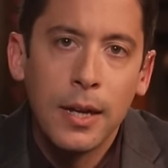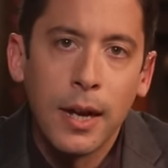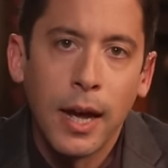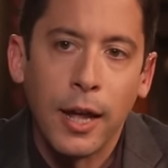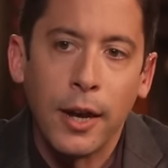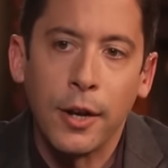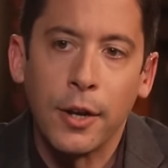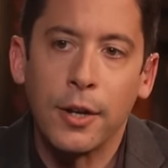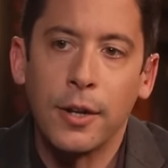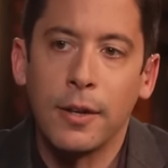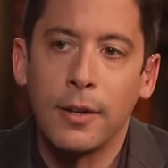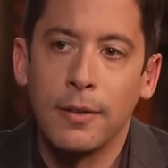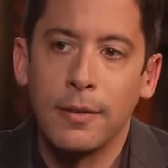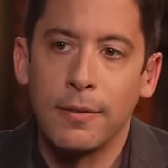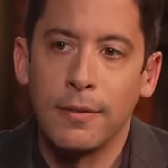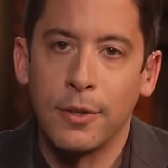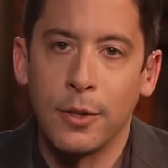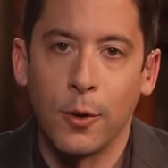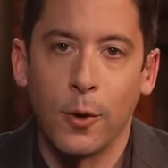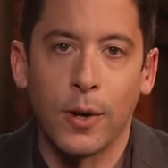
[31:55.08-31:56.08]
and
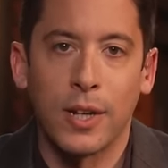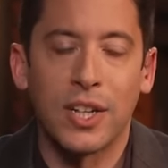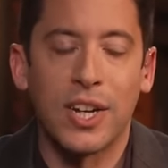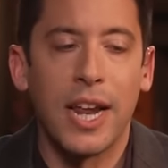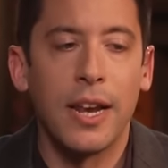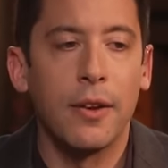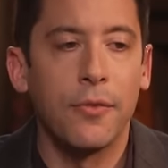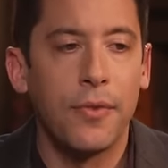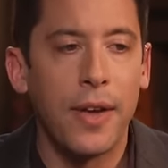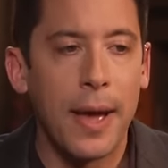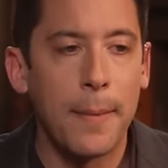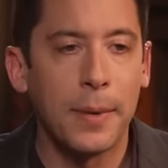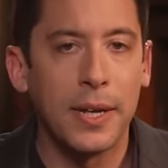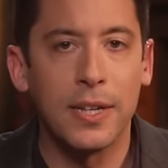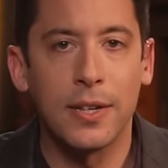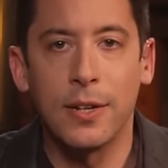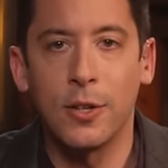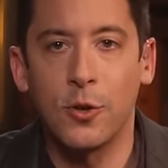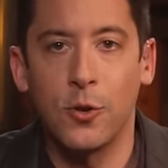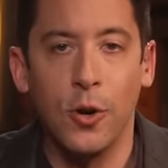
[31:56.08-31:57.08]
there are extended
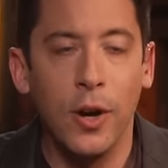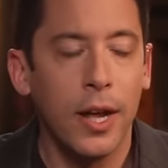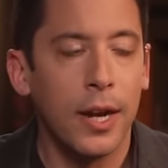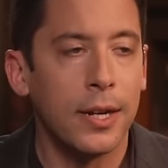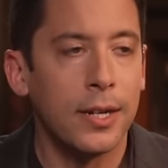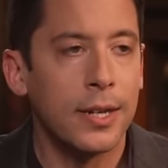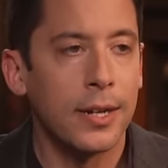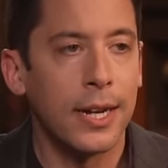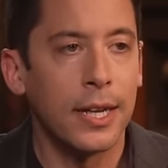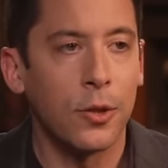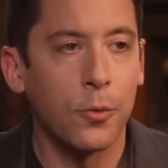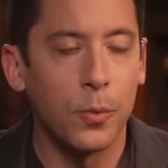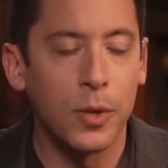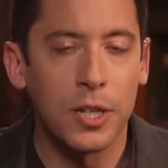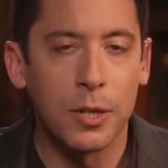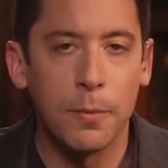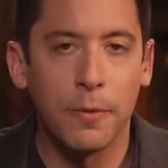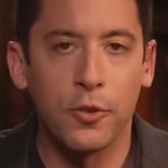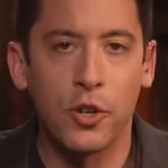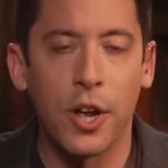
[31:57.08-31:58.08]
families, and it's good to get the
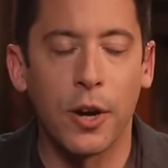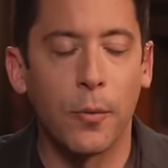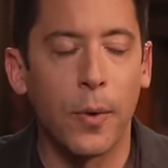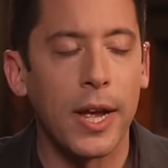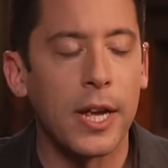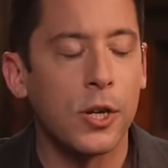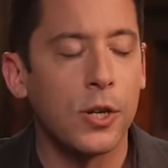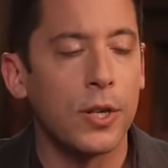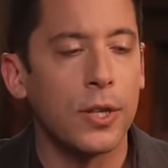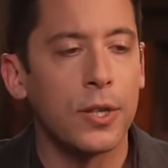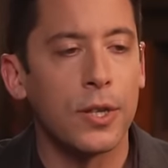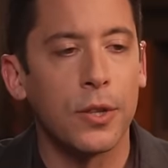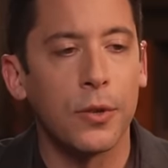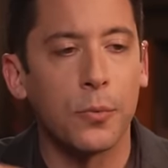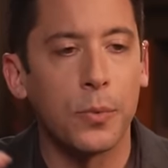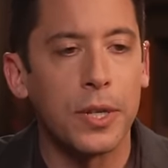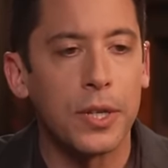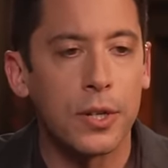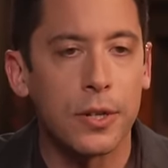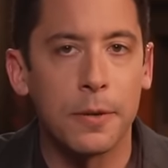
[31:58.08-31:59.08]
wisdom of generations and the
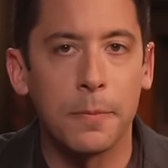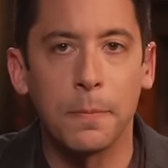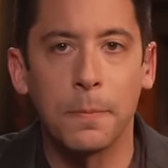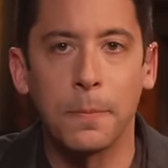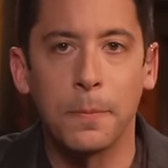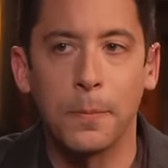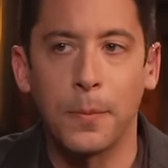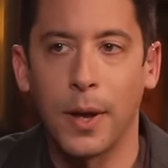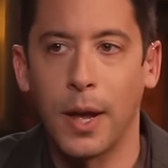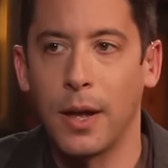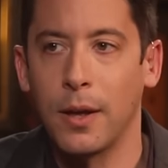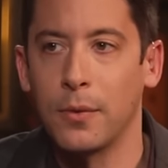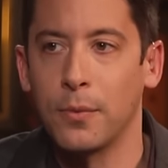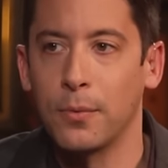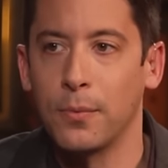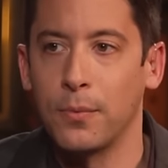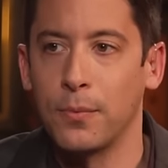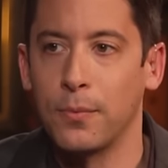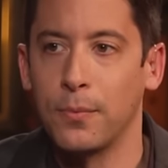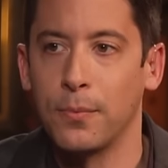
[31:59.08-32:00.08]
wisdom
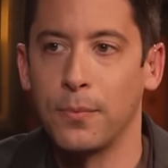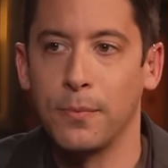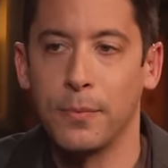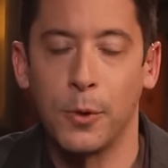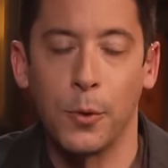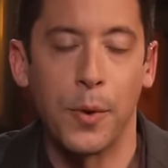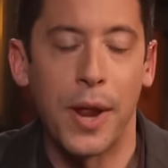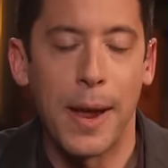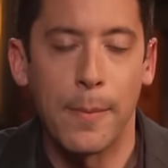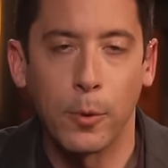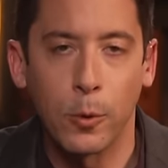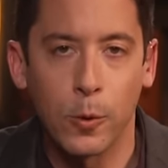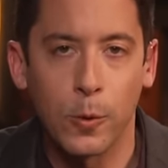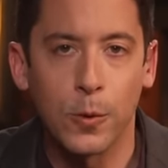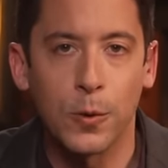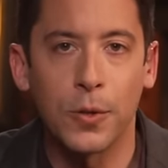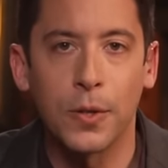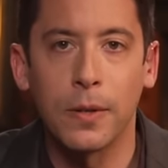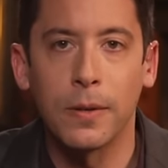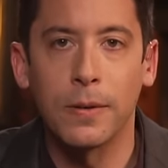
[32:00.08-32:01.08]
of your
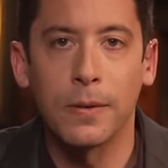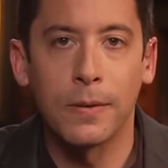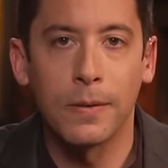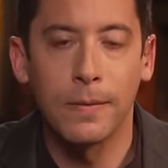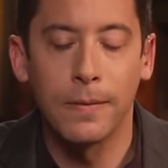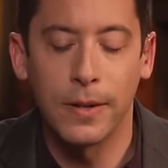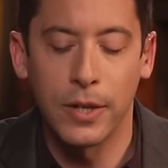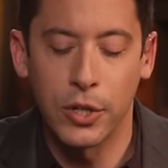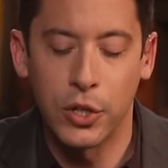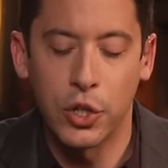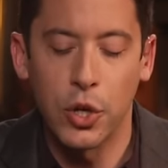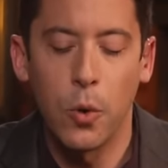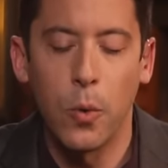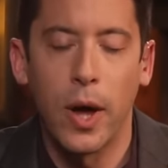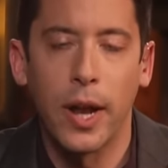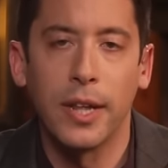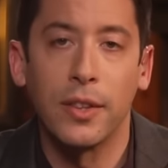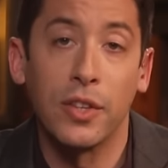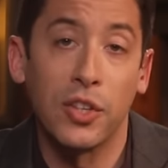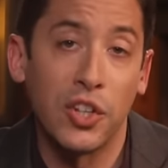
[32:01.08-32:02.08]
neighbors and so
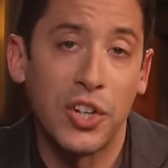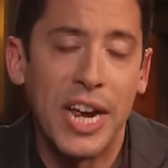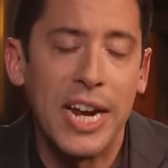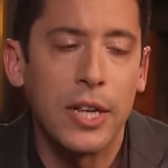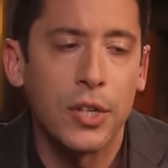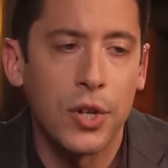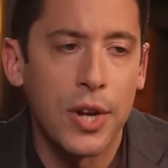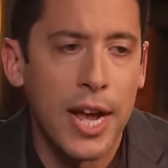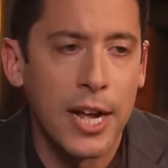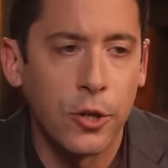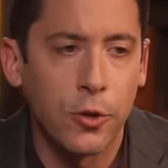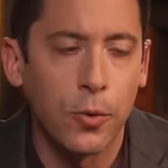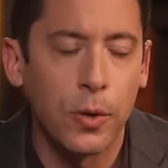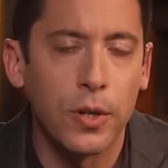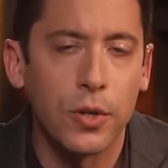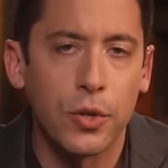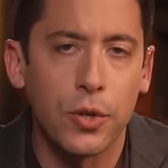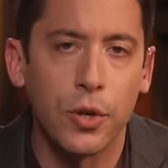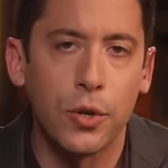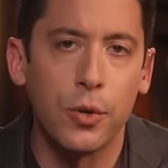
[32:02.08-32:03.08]
on. And the state is a natural
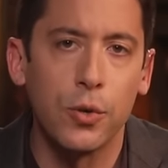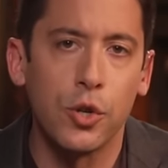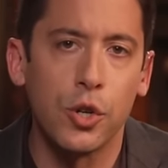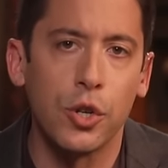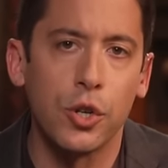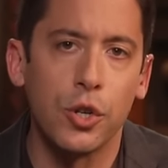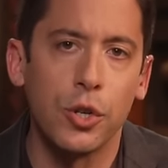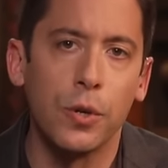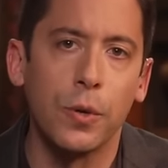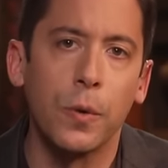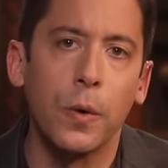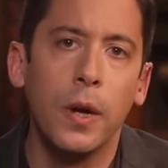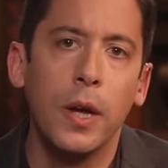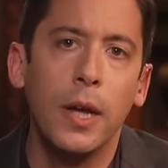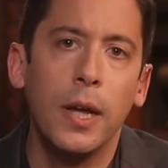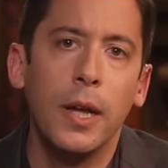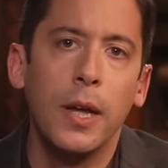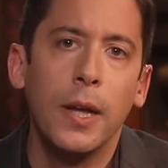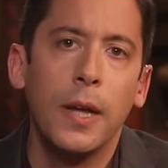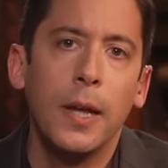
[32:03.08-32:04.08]
institution too.
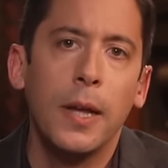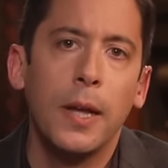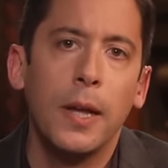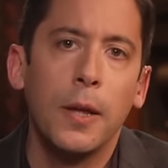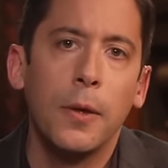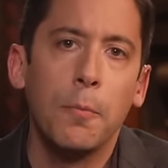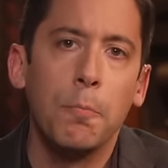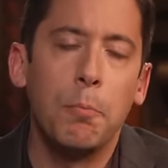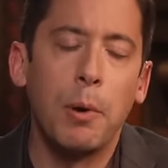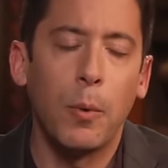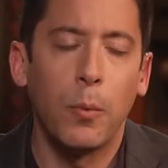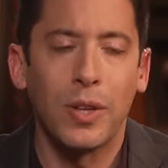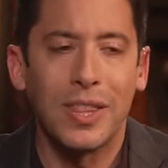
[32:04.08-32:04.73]
But